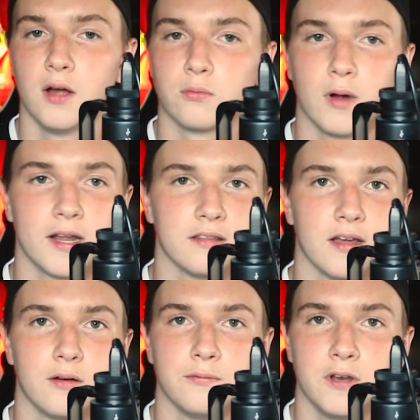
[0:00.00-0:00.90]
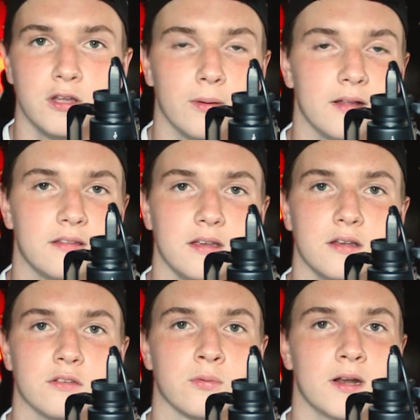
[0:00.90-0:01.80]
writing down video
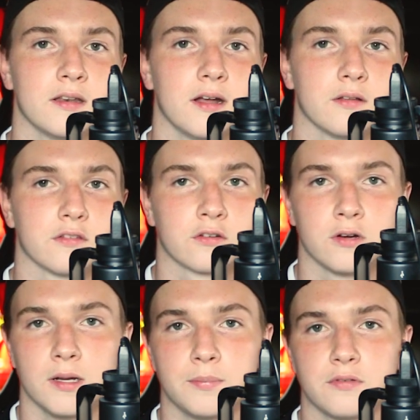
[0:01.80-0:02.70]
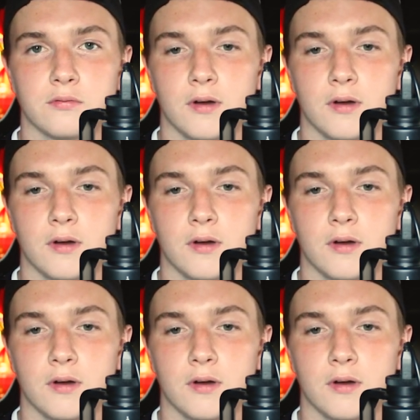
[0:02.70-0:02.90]
ideas, writing down scripts,